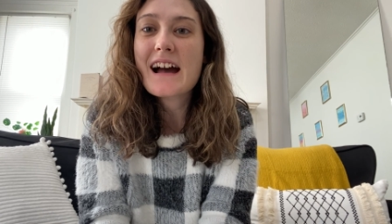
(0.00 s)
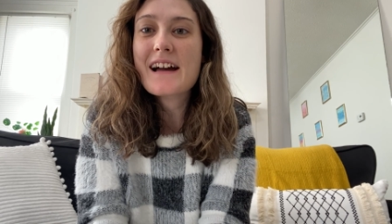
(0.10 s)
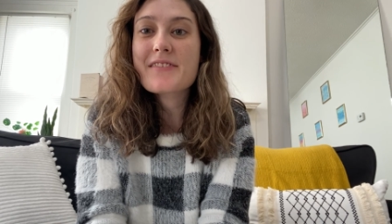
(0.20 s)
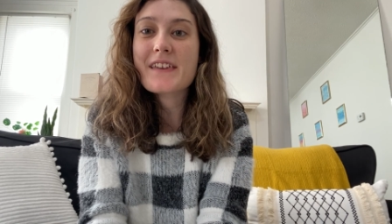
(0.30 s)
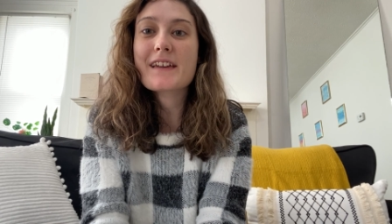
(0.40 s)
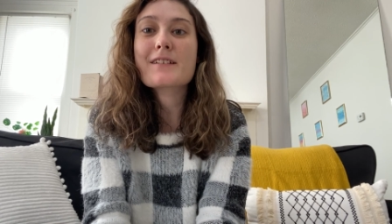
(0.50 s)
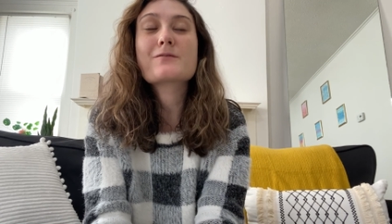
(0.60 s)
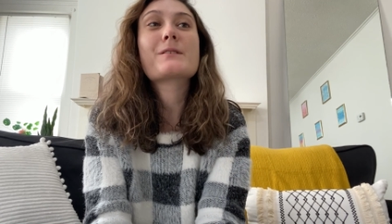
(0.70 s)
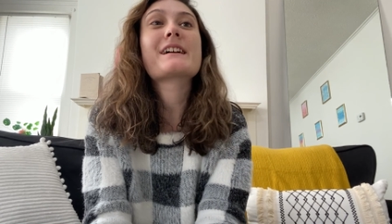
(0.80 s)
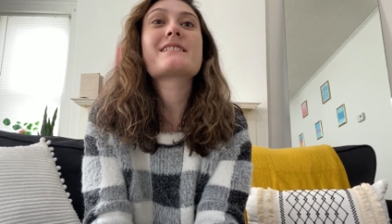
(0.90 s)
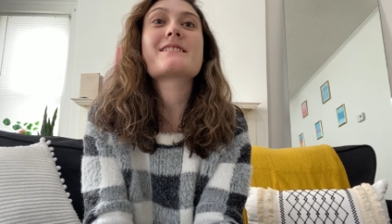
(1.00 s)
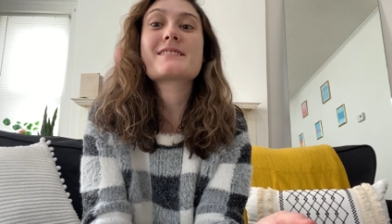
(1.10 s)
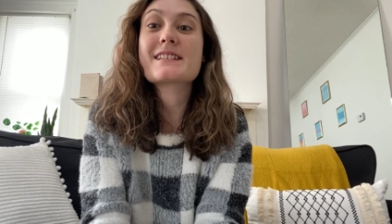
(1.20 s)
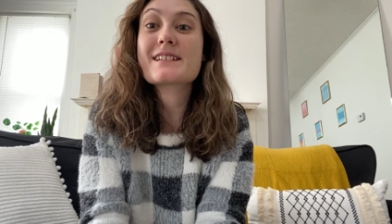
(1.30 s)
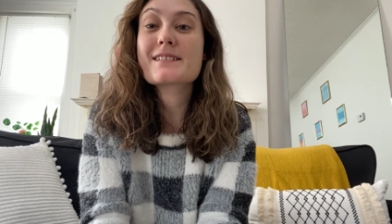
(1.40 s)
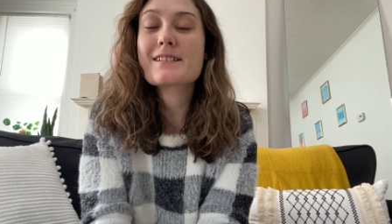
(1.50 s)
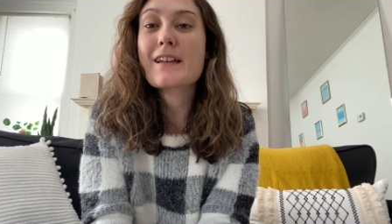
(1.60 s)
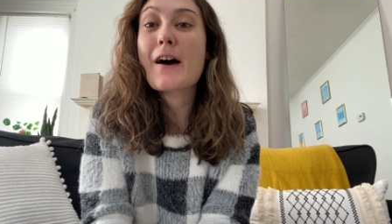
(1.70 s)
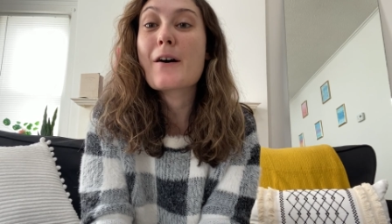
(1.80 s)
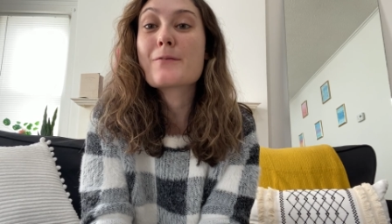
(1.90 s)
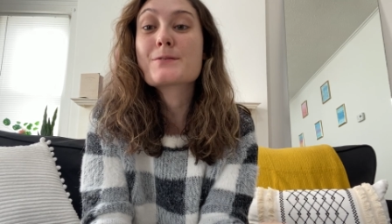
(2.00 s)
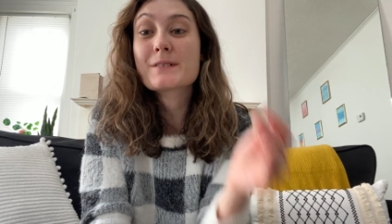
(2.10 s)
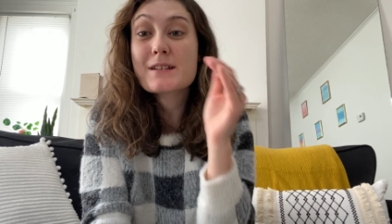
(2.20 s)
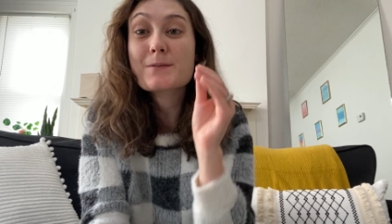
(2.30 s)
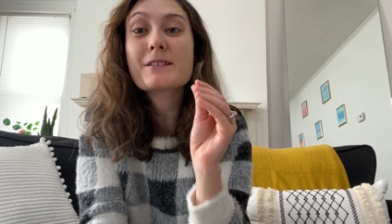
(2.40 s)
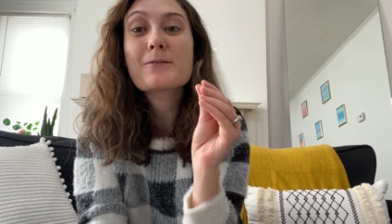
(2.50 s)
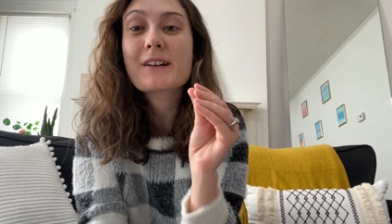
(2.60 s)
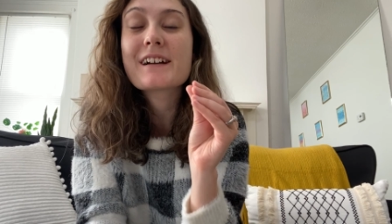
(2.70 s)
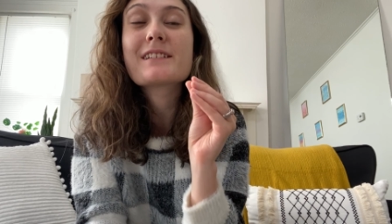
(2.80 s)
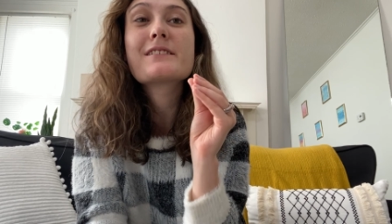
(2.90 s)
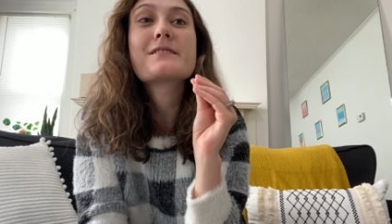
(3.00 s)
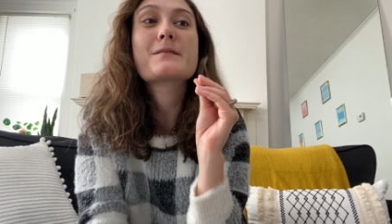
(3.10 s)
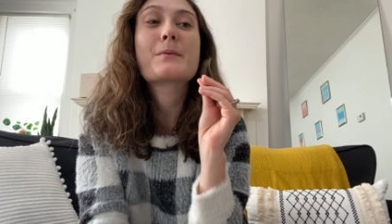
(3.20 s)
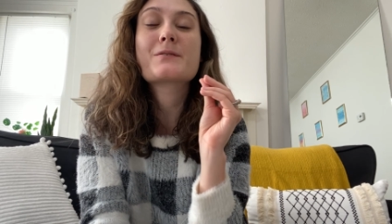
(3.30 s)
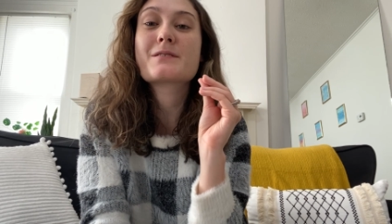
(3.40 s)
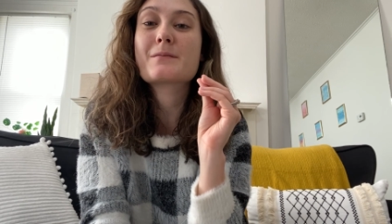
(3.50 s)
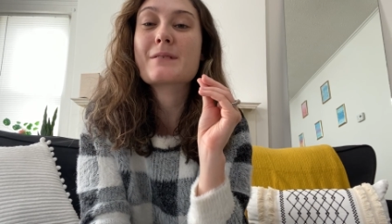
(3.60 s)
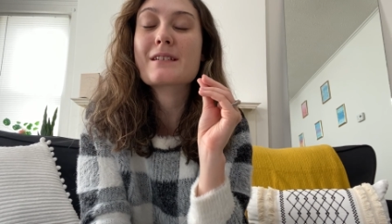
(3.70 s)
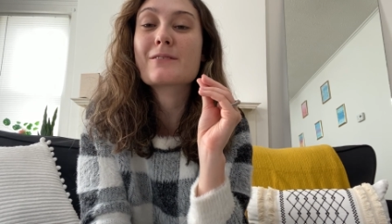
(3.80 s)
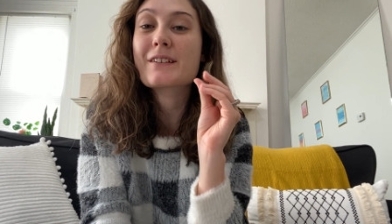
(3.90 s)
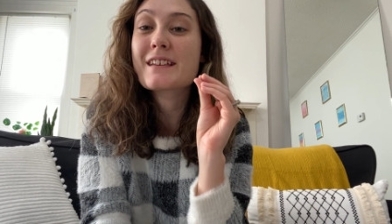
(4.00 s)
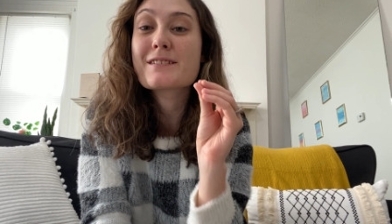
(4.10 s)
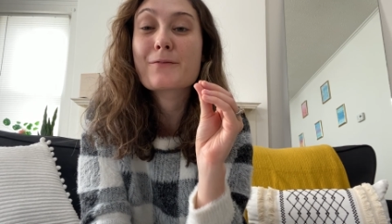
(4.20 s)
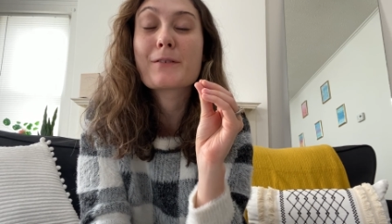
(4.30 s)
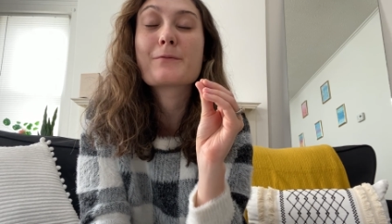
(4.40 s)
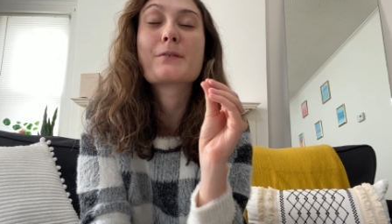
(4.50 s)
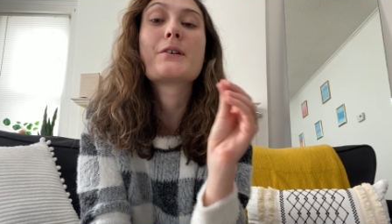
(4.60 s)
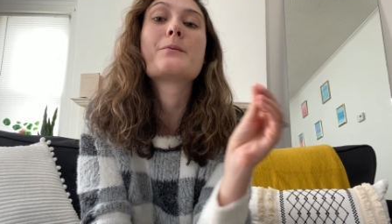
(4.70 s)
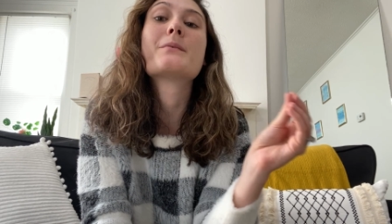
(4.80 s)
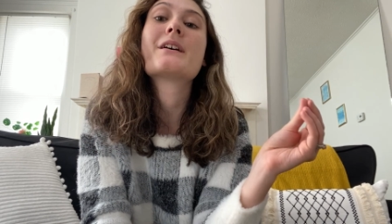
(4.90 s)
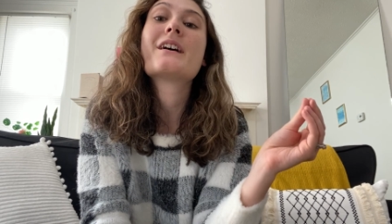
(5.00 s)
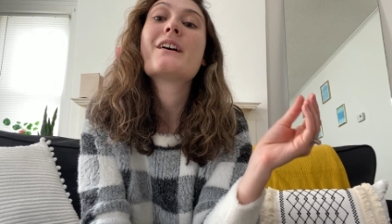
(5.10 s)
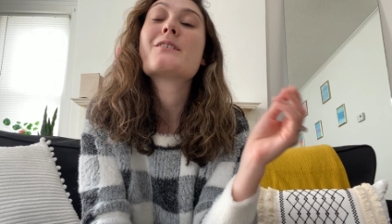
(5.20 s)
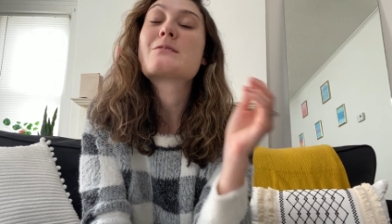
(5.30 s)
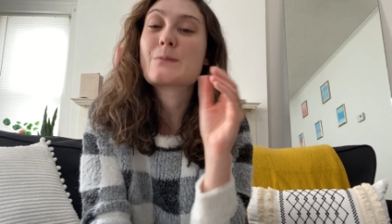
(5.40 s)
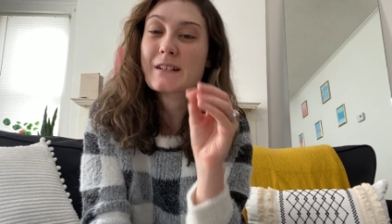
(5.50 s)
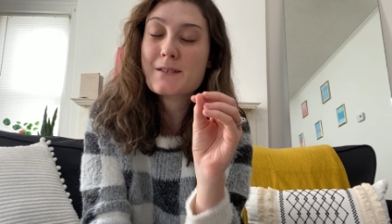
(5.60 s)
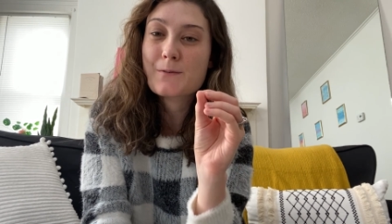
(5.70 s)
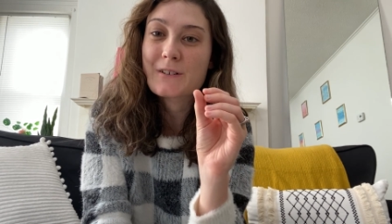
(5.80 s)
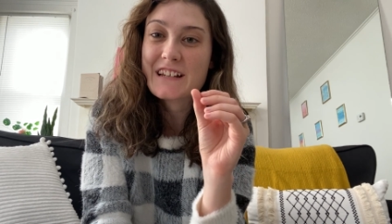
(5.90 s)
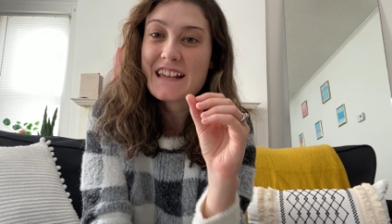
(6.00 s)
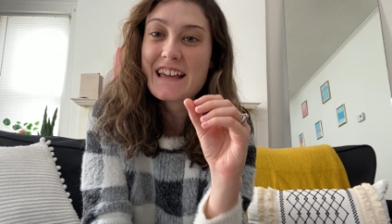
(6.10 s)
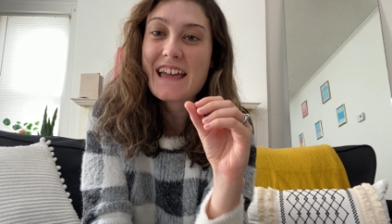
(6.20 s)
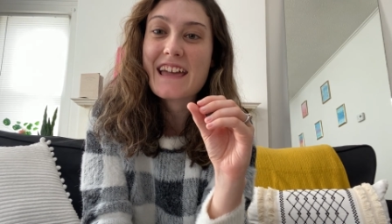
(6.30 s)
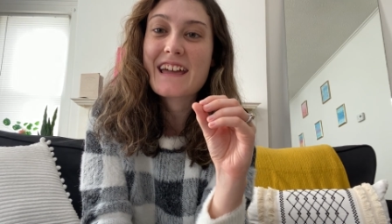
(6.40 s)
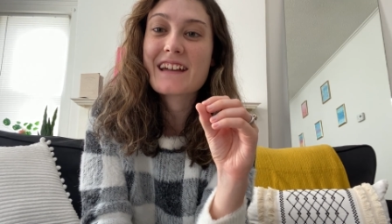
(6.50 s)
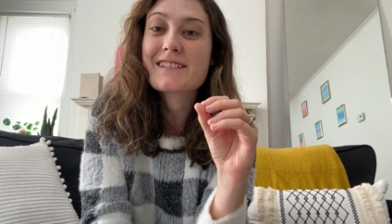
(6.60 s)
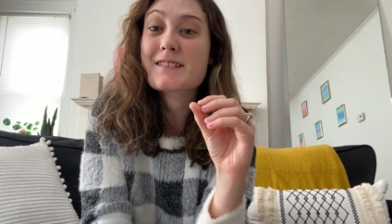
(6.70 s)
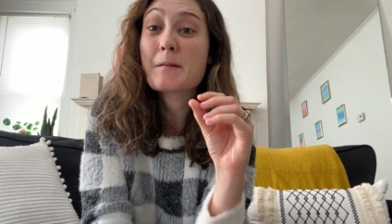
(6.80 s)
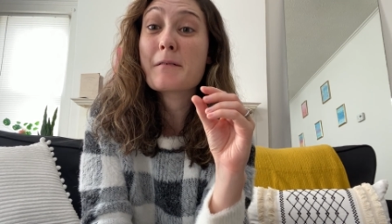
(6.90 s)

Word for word: I think during this season of 2021, supposed to be looking different from 2020, and some of